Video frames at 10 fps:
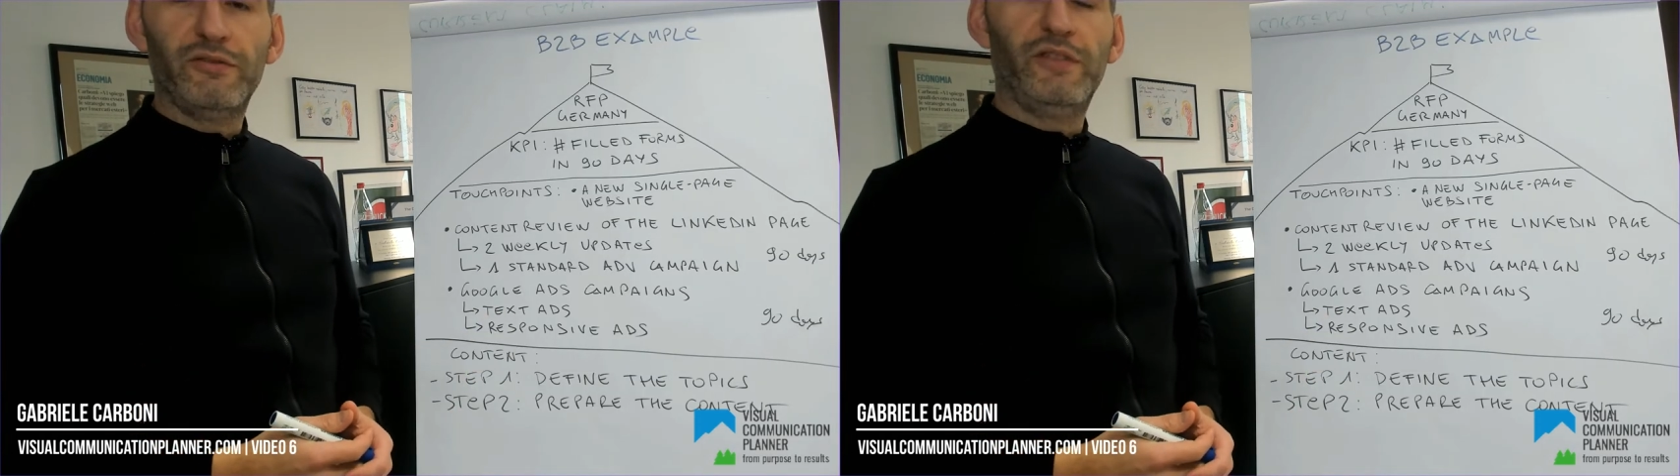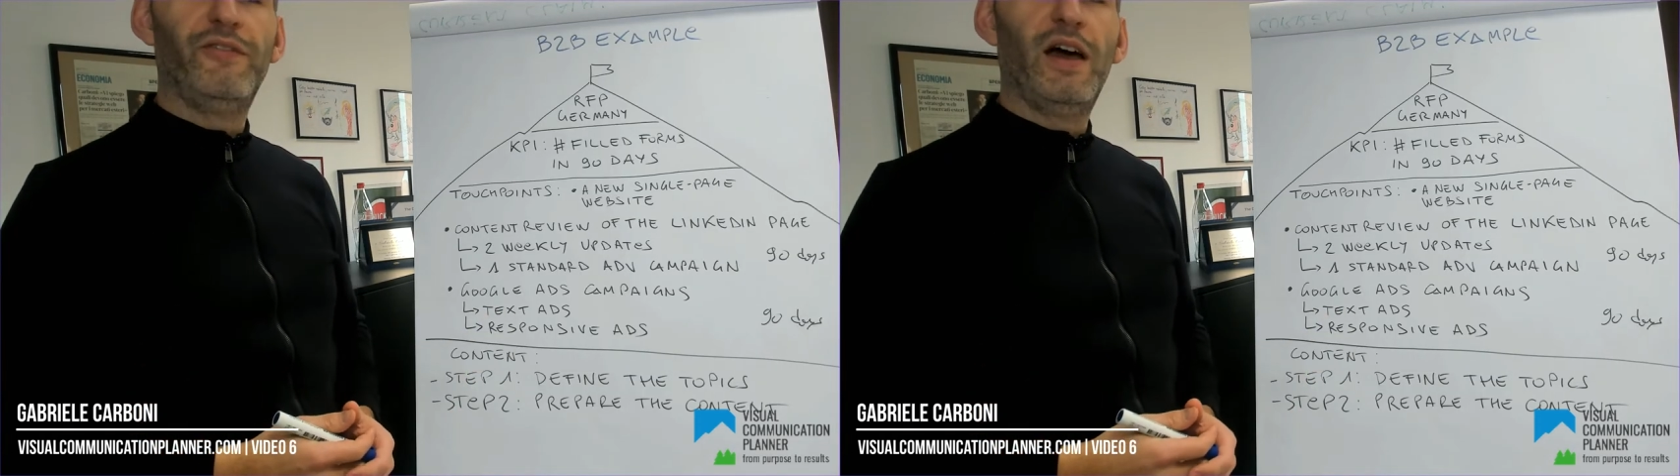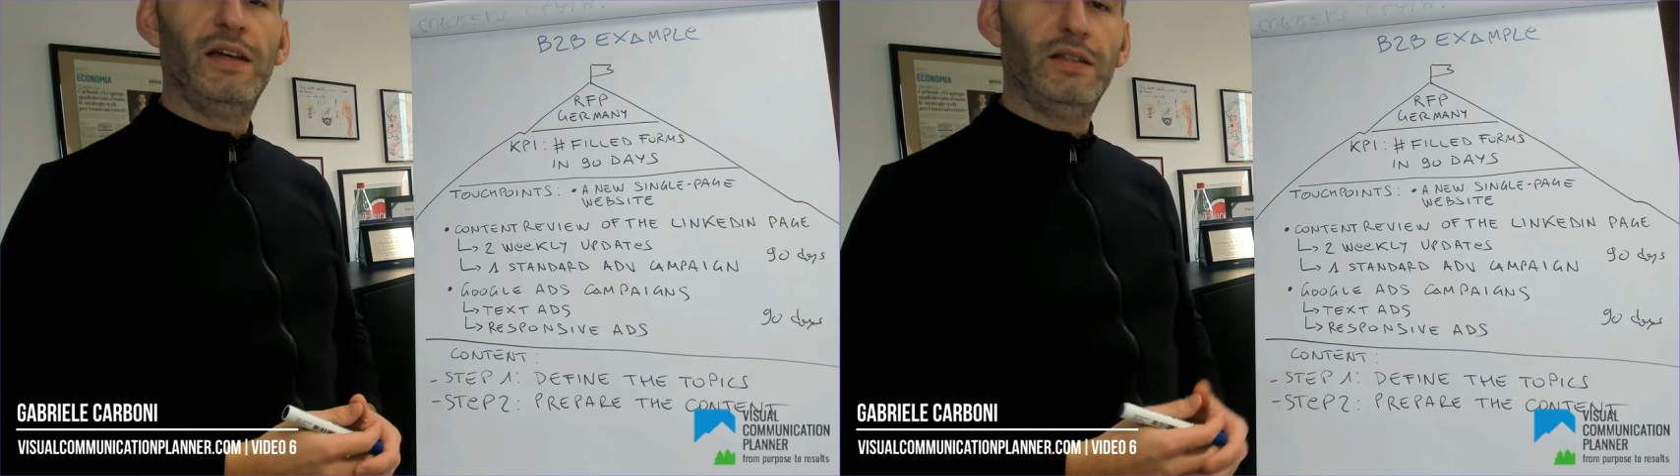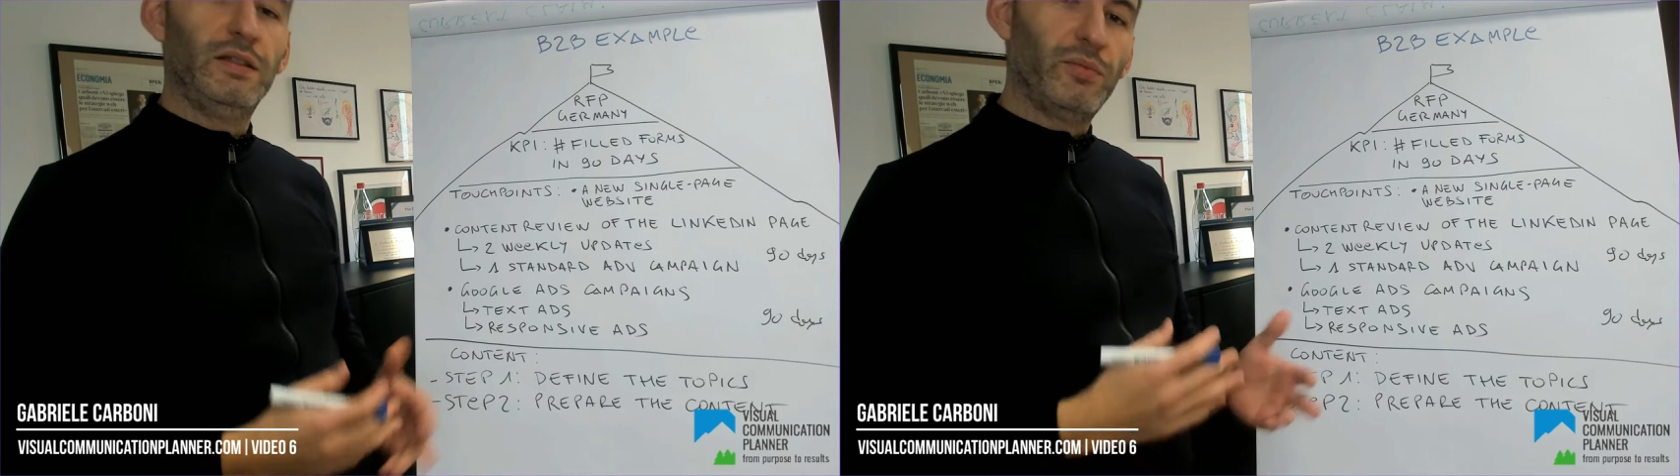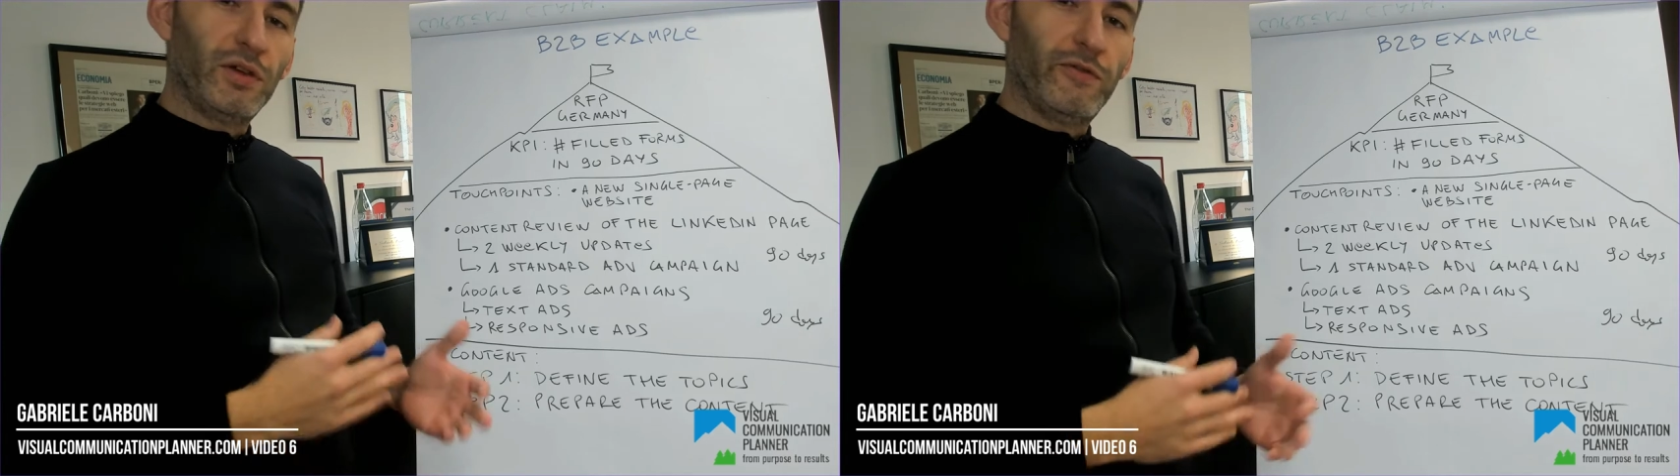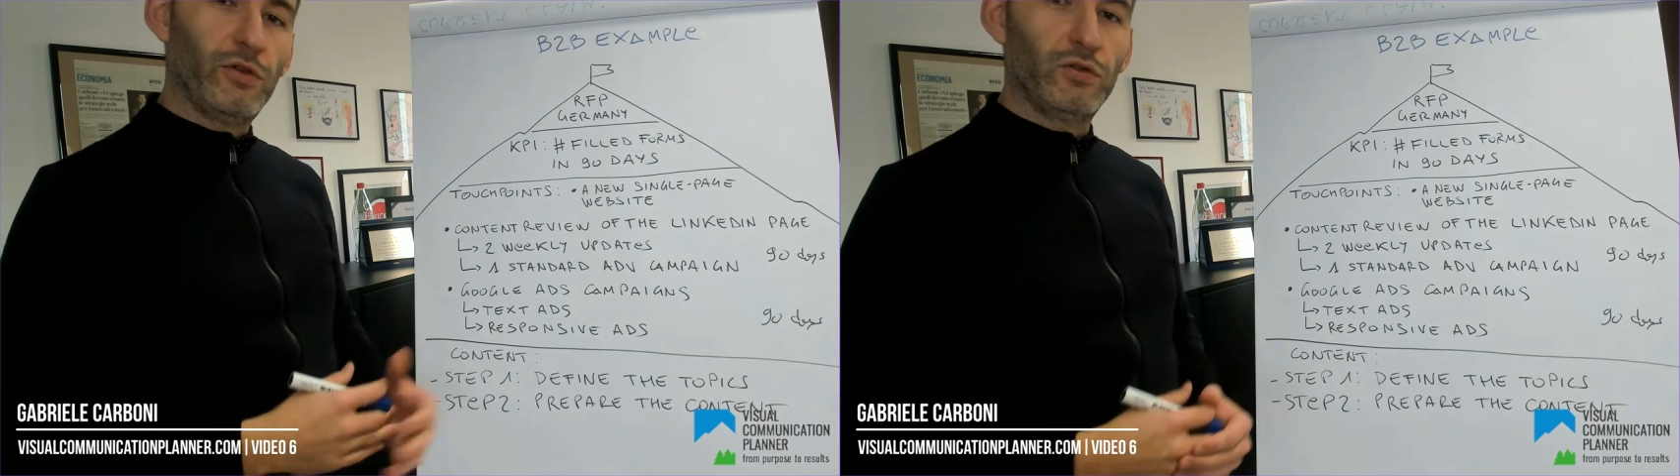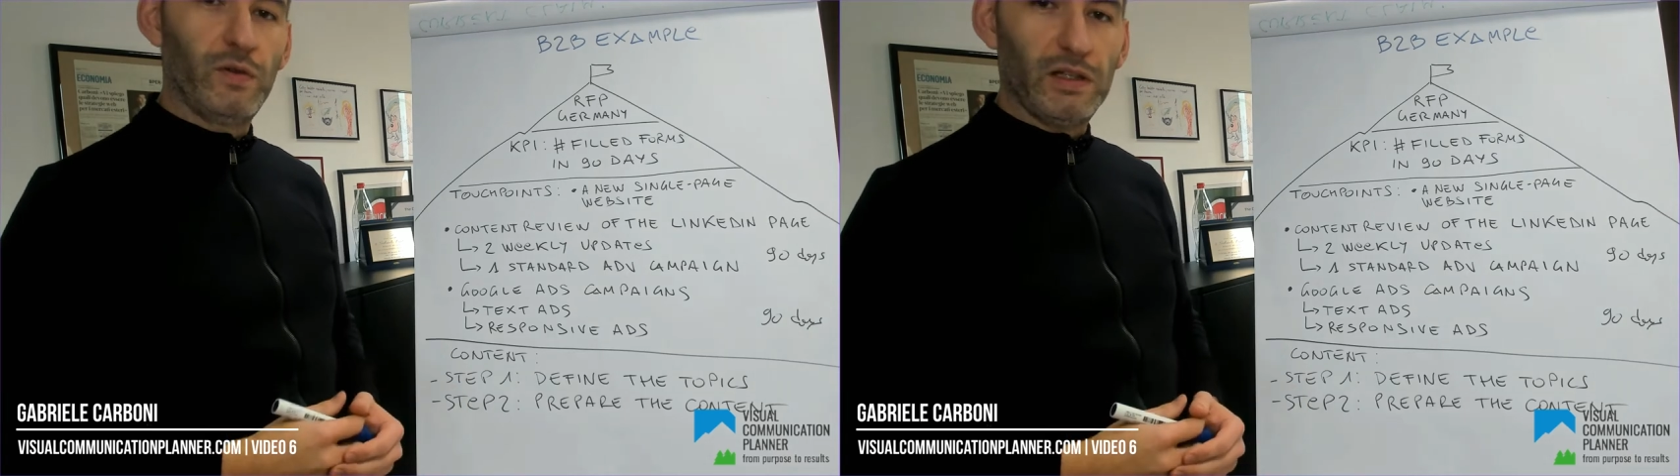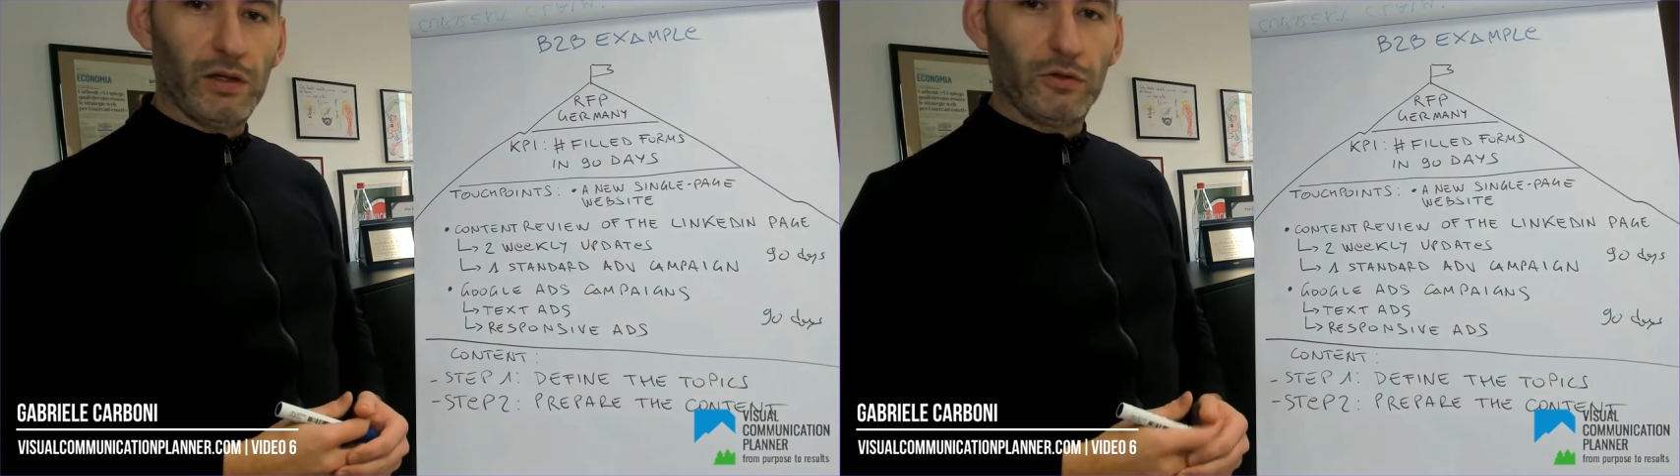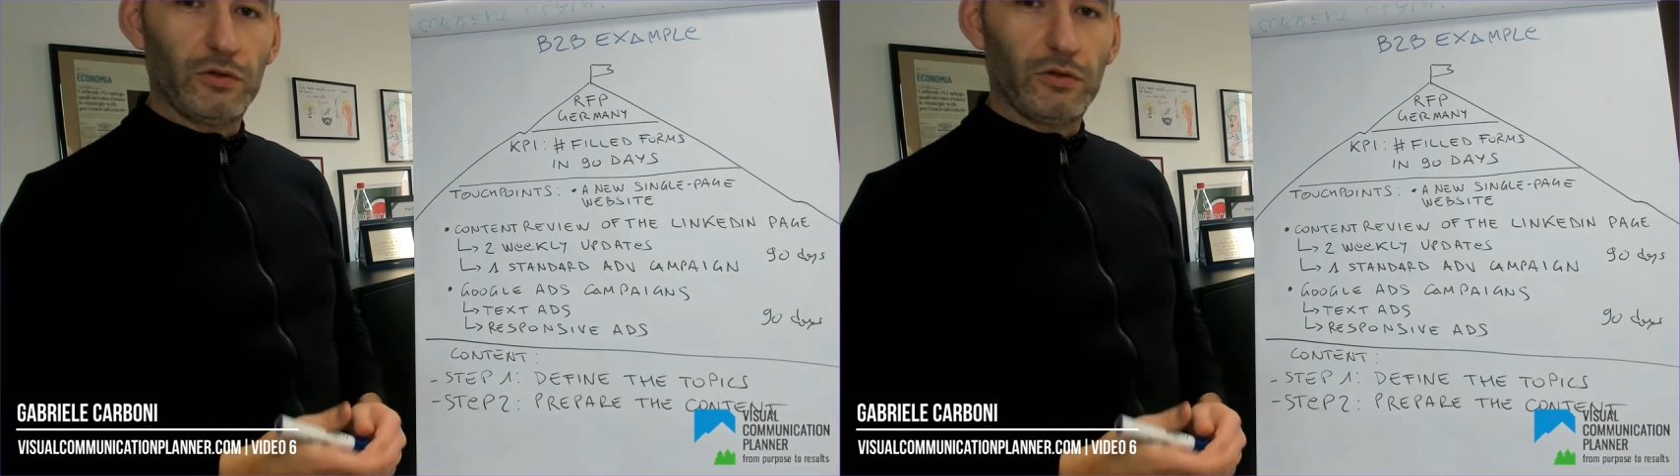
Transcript: defined in the previous videos.